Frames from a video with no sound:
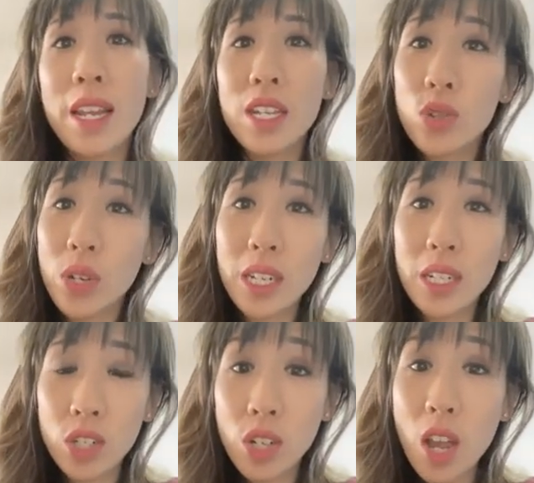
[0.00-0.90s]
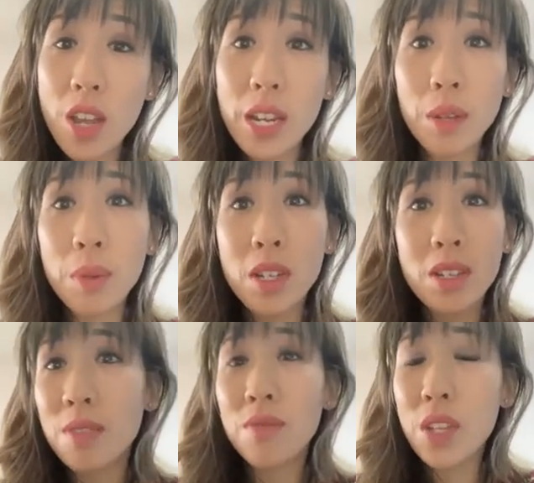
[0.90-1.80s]
in your English learning,
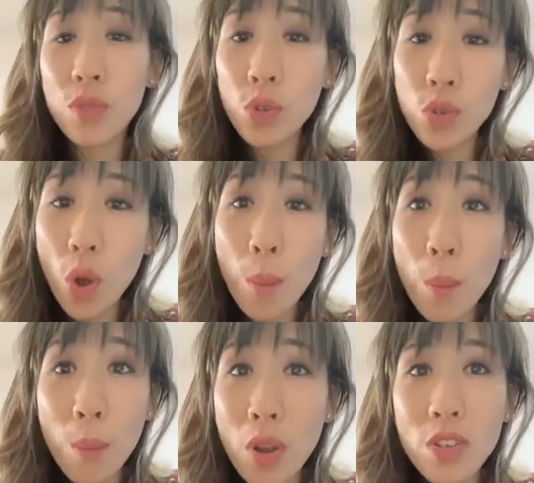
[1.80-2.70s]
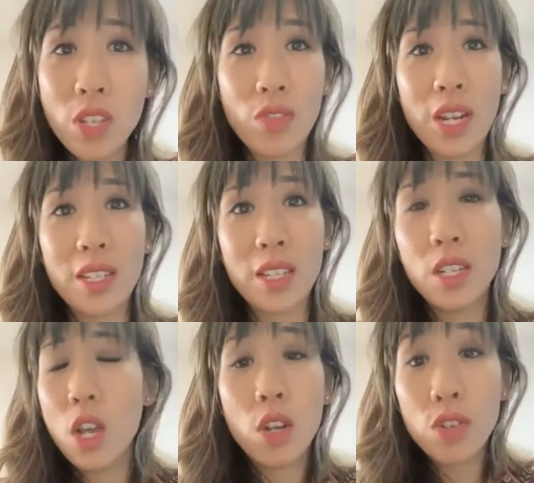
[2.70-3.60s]
because if you're not
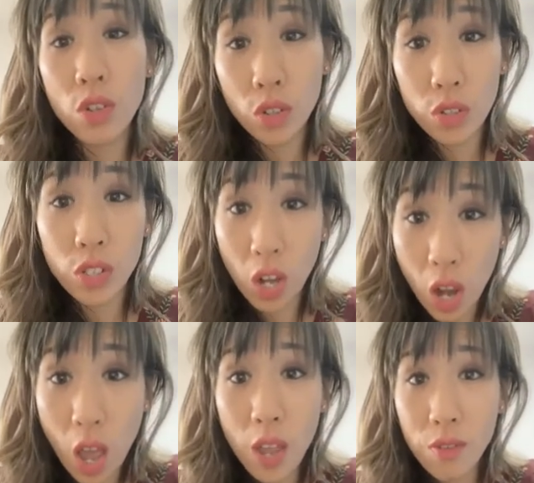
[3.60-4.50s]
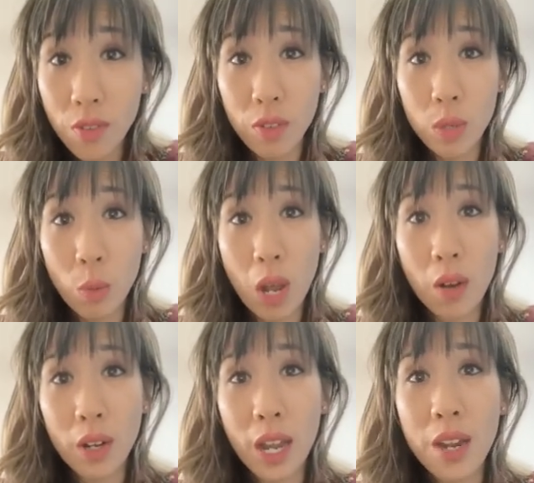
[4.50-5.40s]
motivated, you're not going to learn very
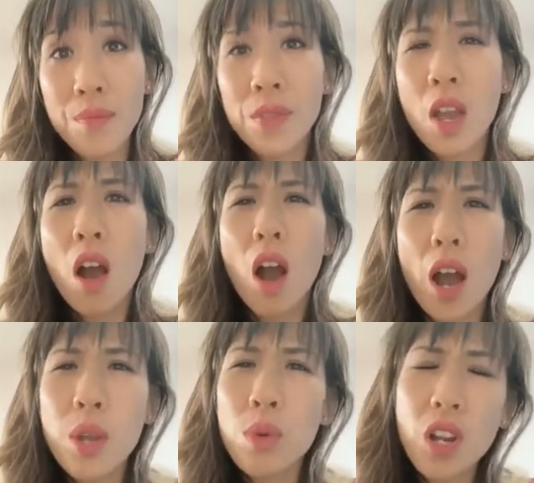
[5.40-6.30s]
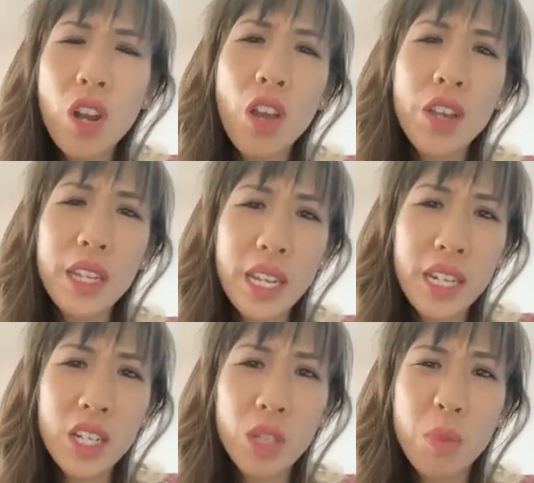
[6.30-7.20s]
well, okay? I want to learn
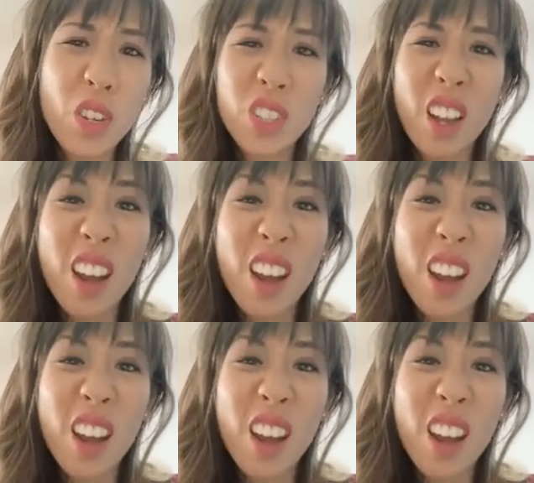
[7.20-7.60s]
English because I